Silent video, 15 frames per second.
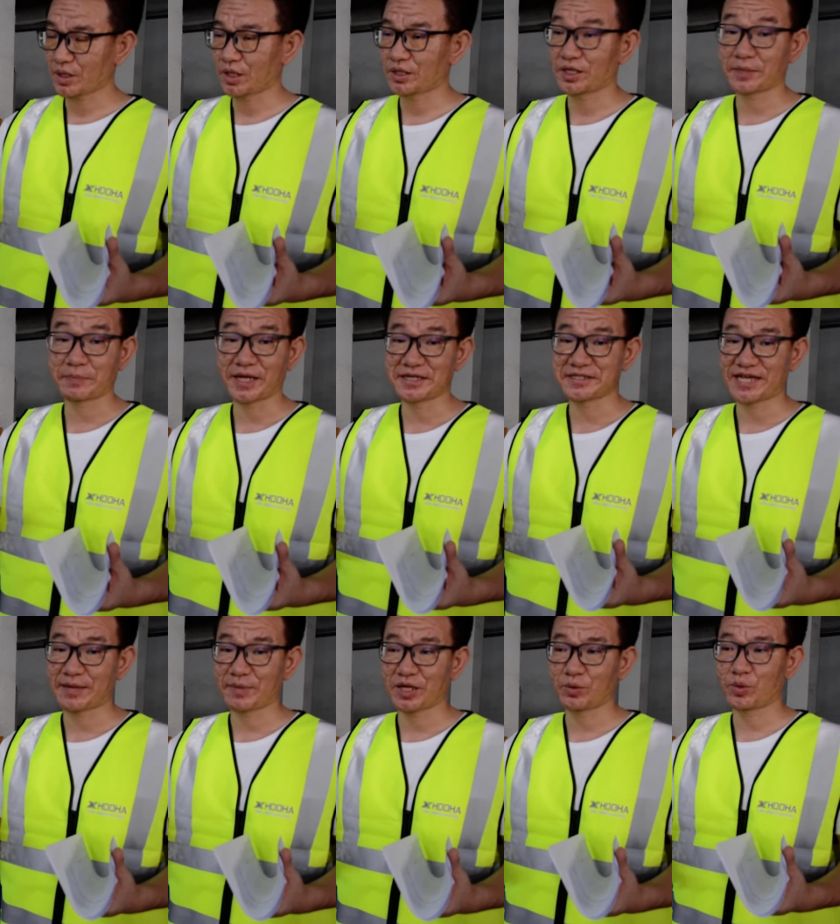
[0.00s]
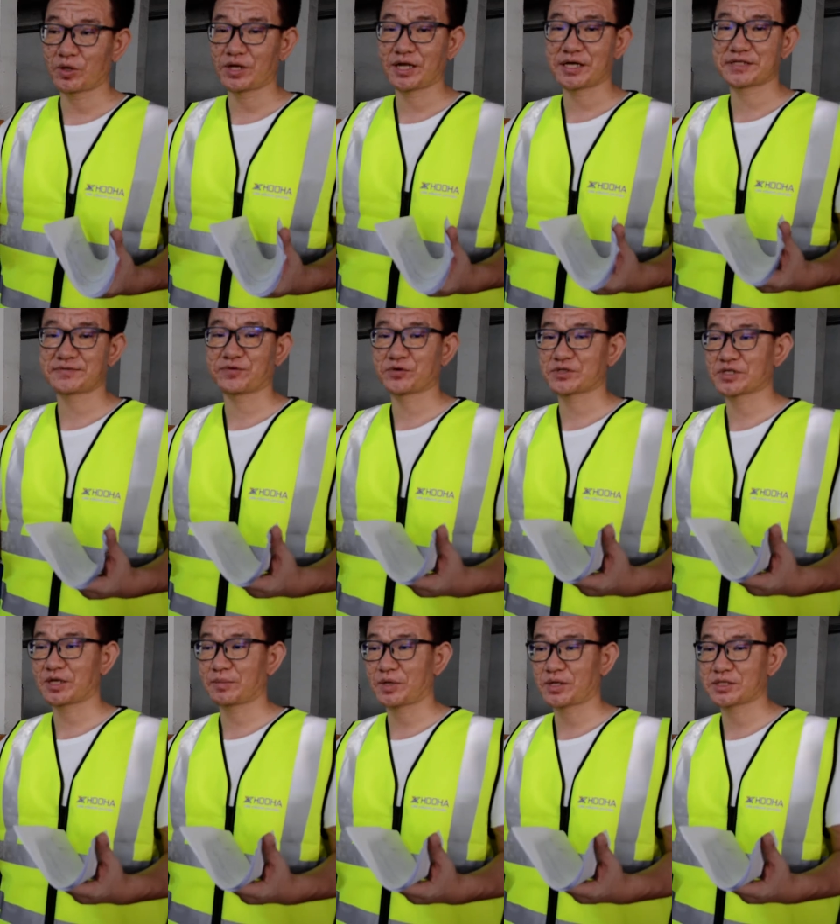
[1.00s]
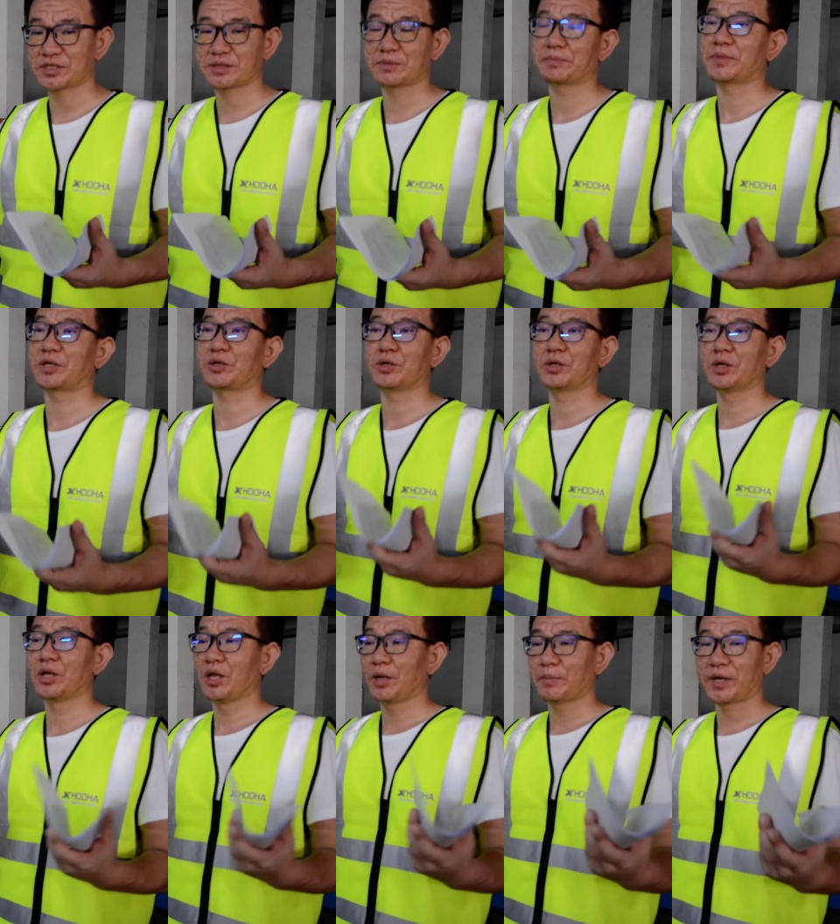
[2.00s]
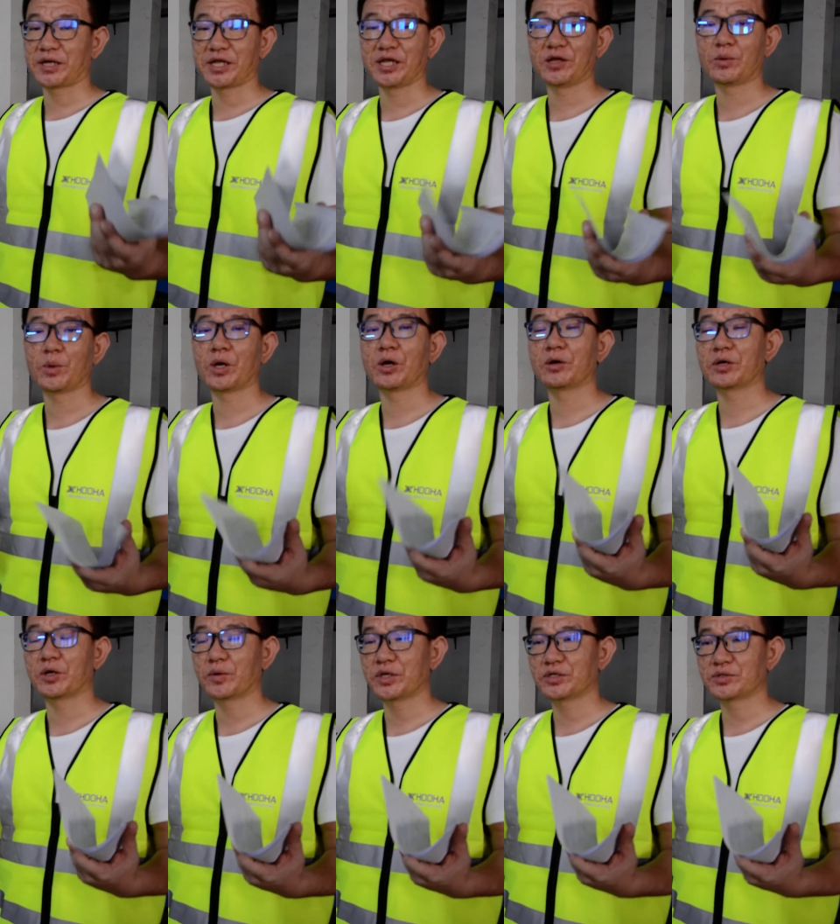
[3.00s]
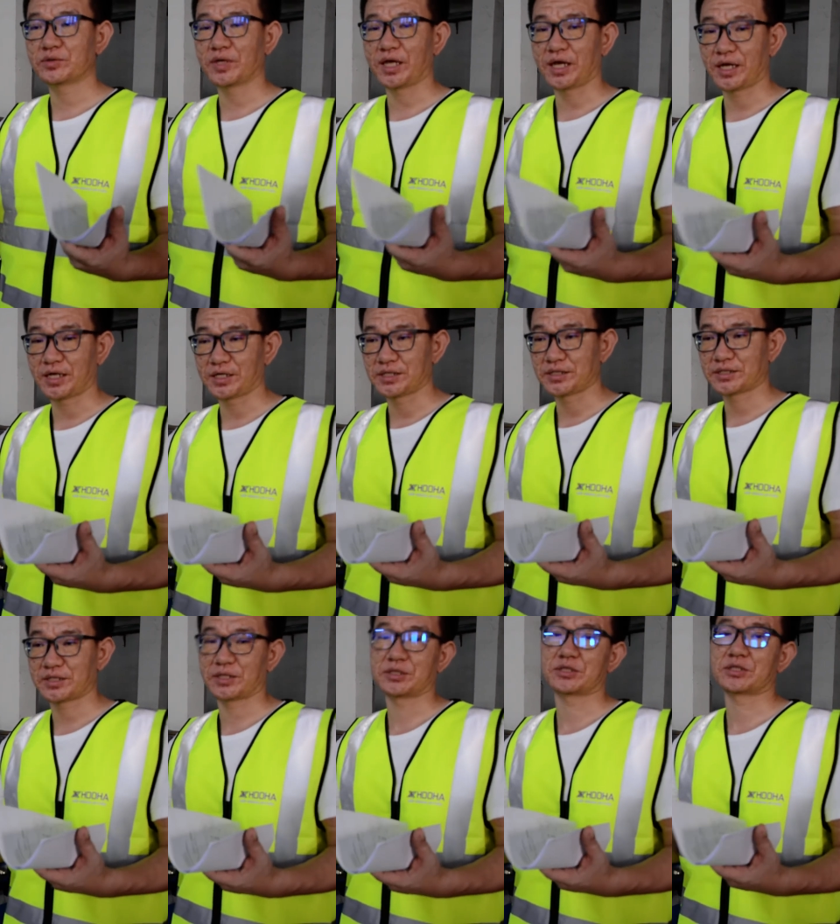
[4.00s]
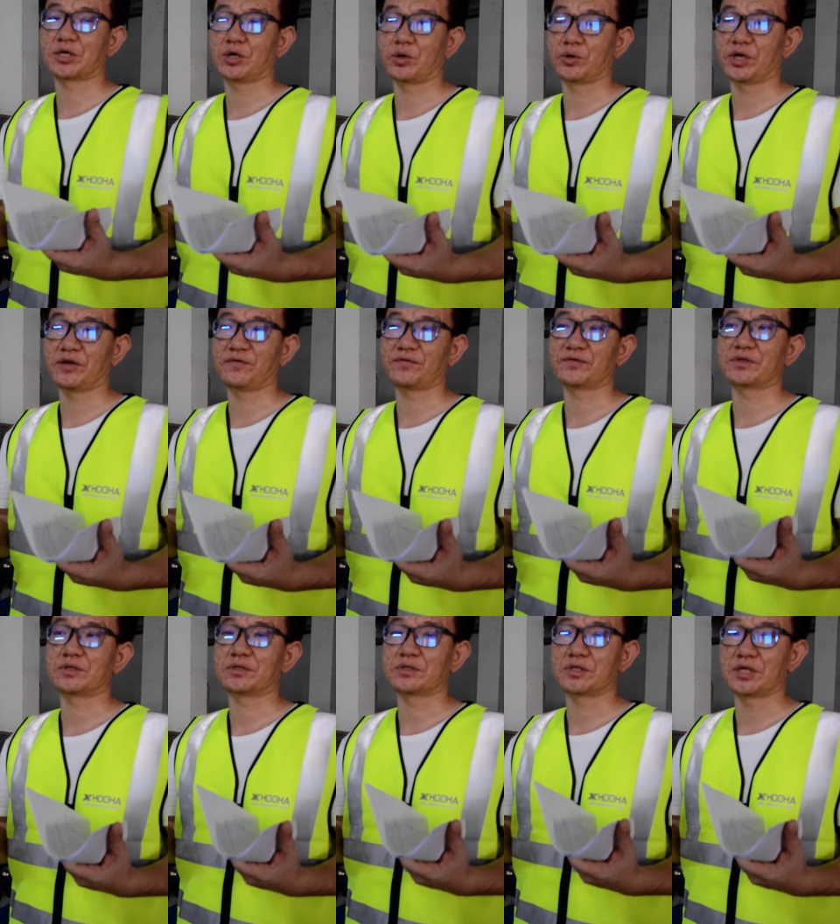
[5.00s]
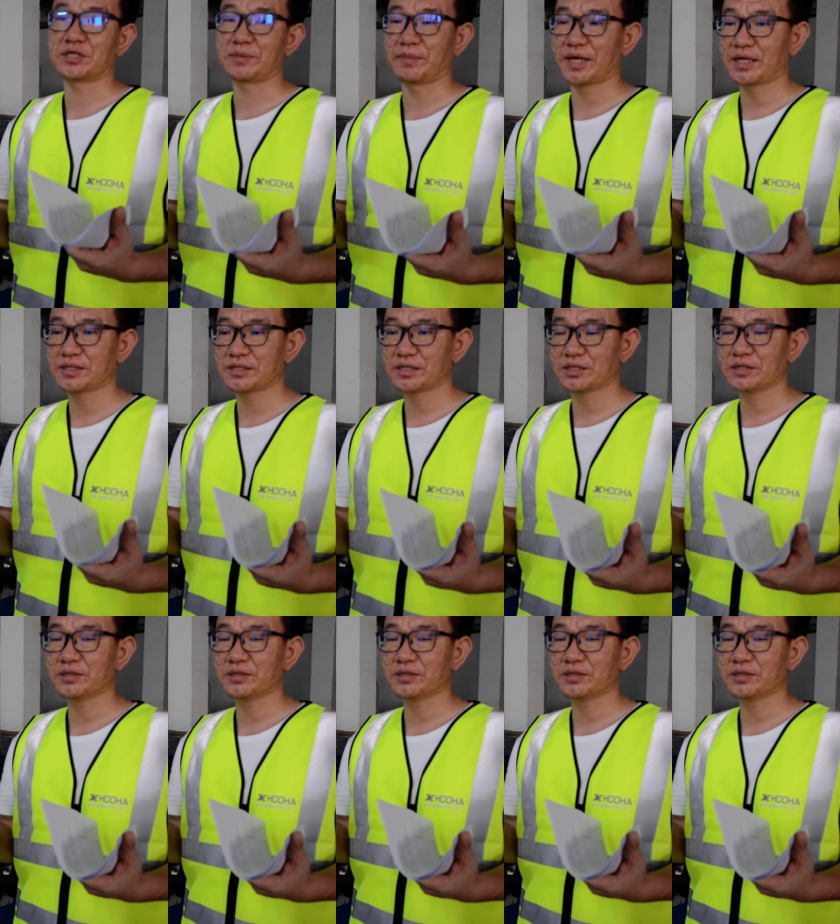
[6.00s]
the pandemic will last for some months, but it will going to end. So if the demanding